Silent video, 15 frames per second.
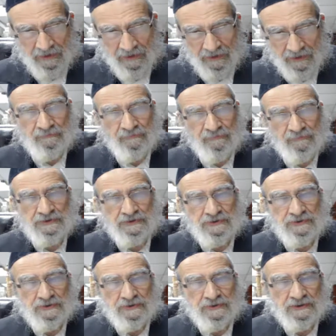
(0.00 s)
the
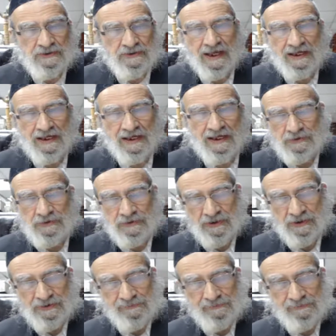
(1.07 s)
bridge is that which
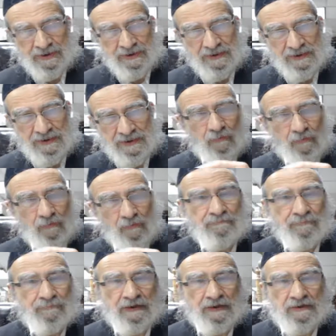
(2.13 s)
spans from one
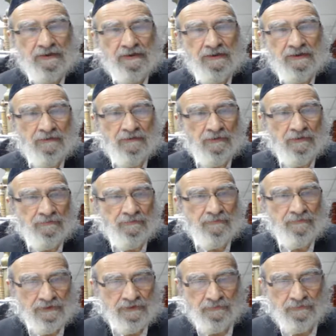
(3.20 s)
bank of a river
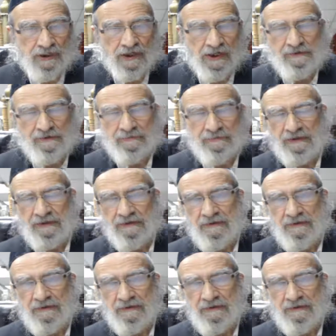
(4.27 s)
to the other bank.